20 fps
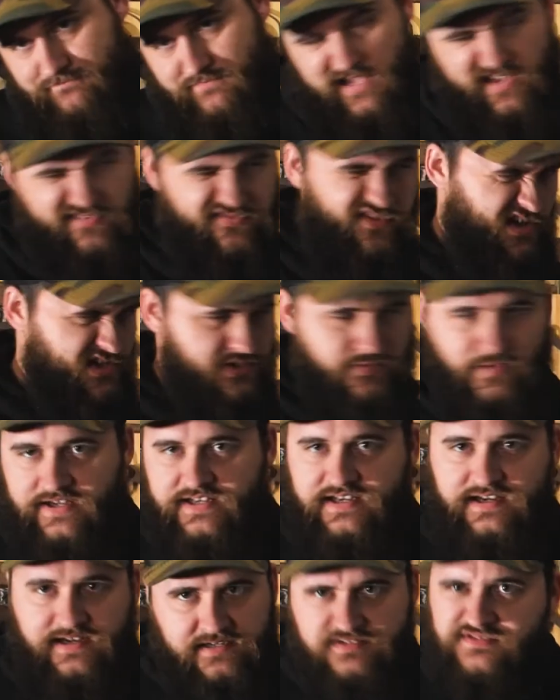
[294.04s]
I fluctuate
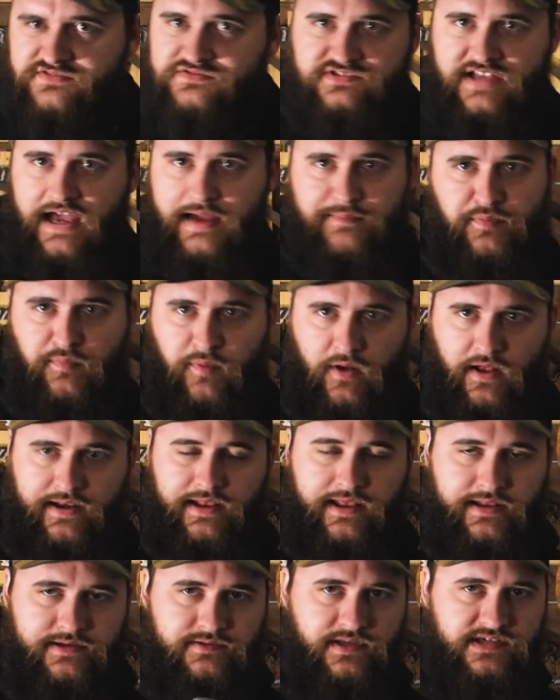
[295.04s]
type of
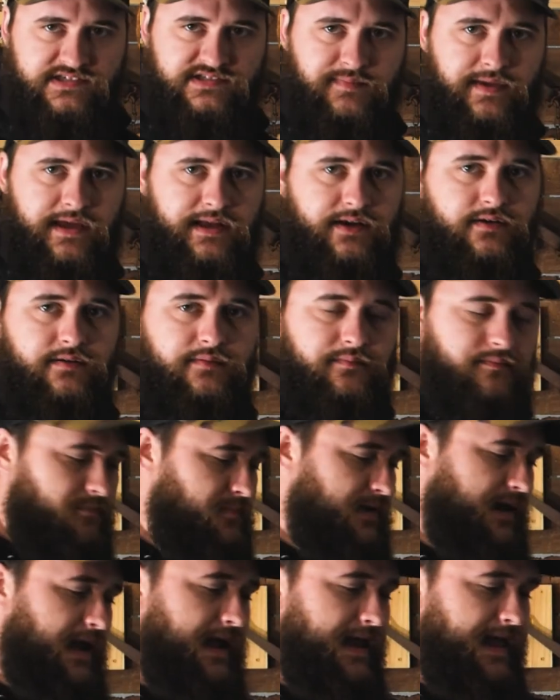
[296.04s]
broadhead, doesn't matter.
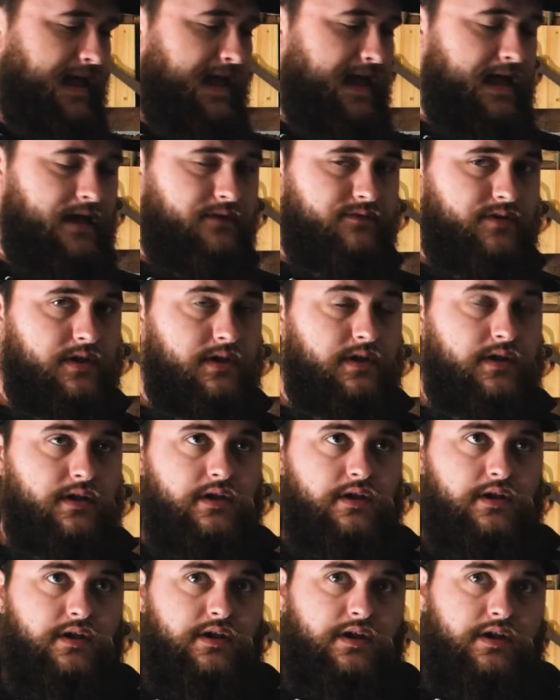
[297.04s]
But I have
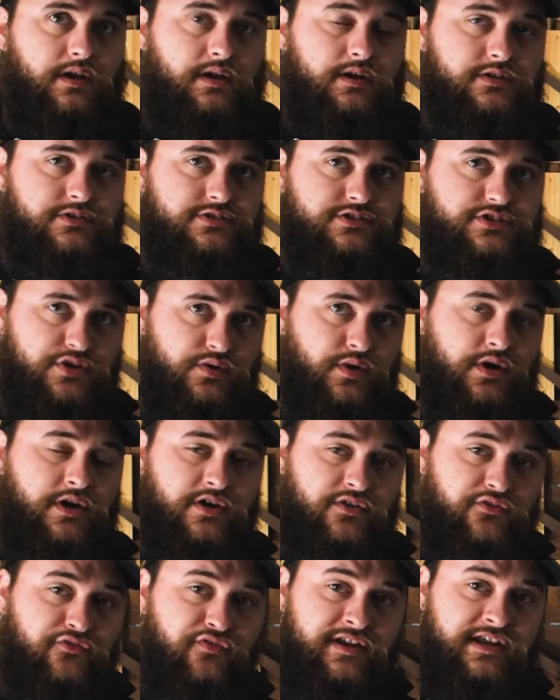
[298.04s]

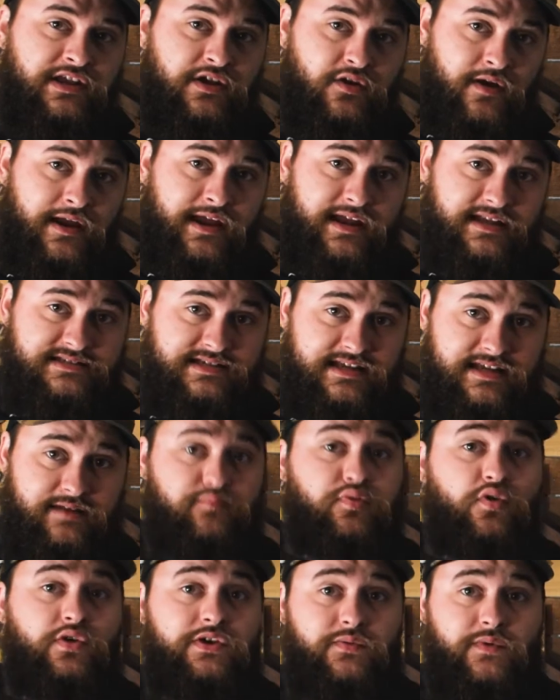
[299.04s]
250 grains in
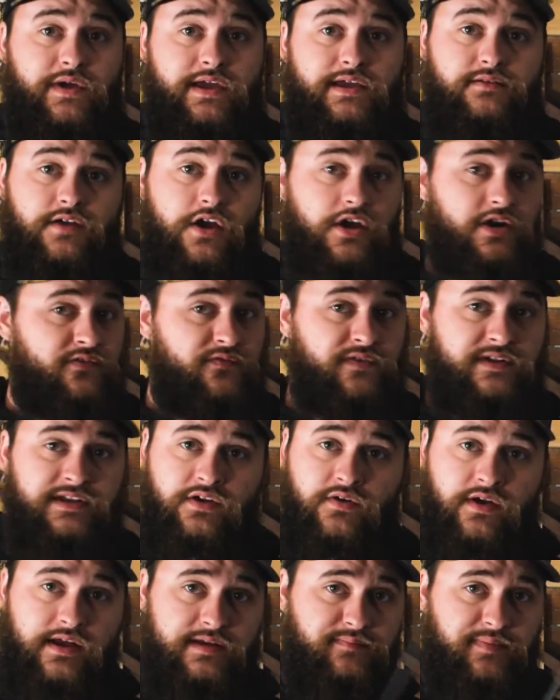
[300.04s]
point weight, 150
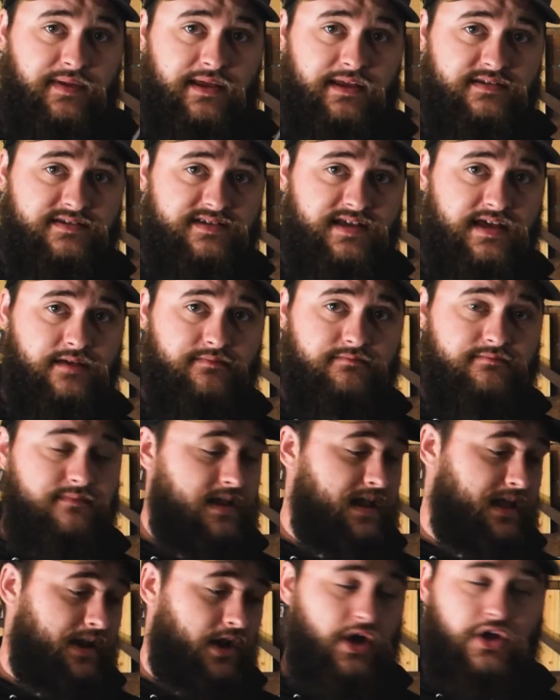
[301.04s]
grain pit tip,
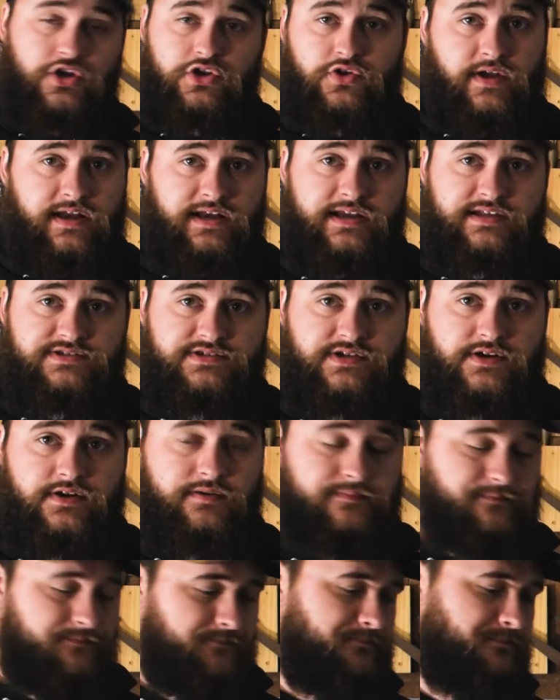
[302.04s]
and 100 grain insert.
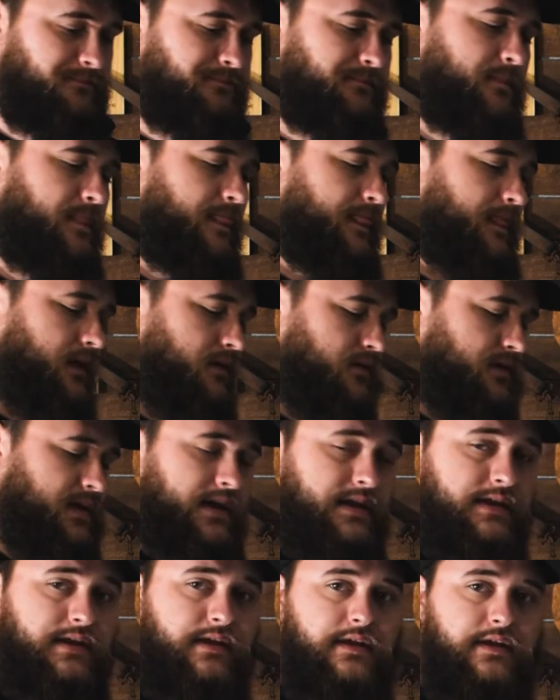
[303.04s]

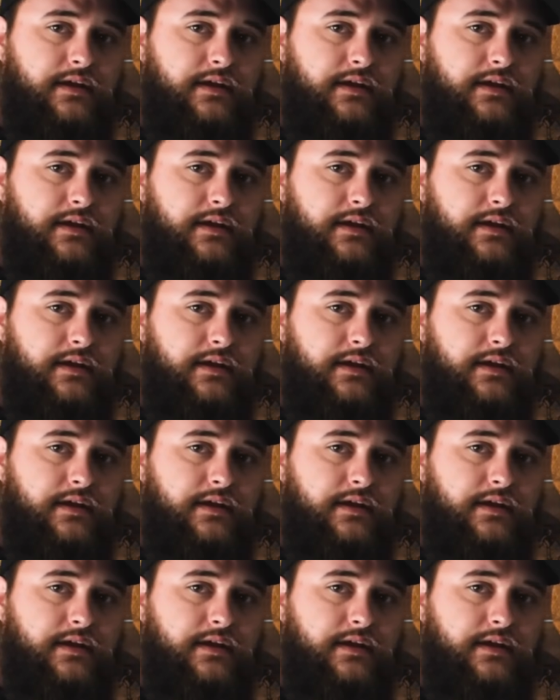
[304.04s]
Okay,